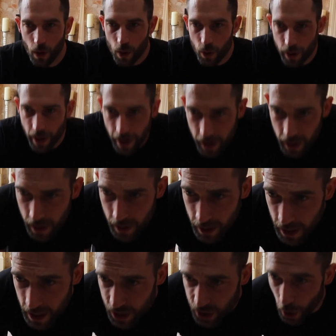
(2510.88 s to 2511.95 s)
Okay,
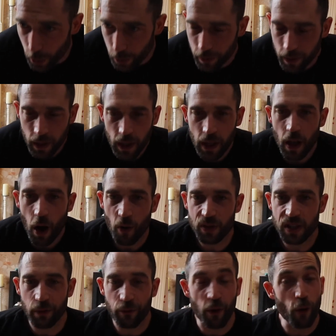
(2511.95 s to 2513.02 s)
so
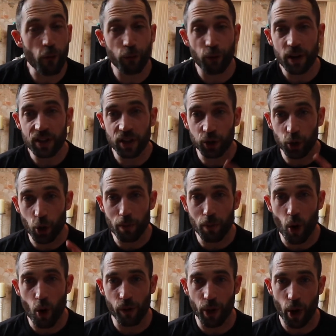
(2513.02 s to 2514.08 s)
obviously feel free to do
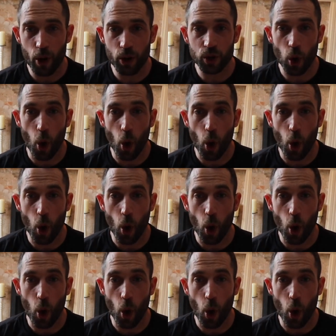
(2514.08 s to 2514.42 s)
more of those,